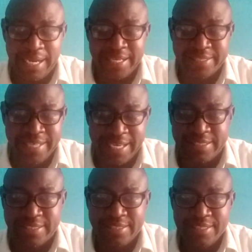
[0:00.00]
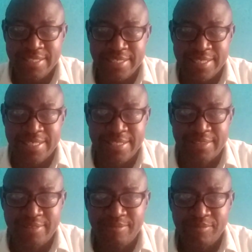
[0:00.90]
engage in
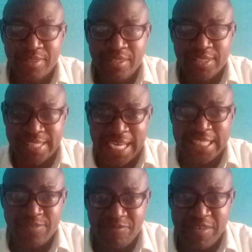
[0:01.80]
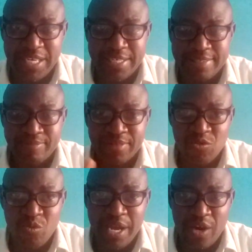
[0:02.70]
scientific
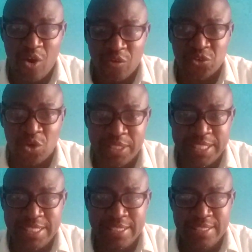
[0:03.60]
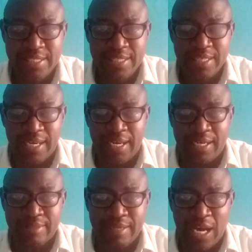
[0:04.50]
way of studying
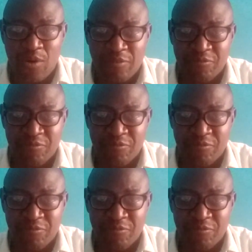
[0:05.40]
our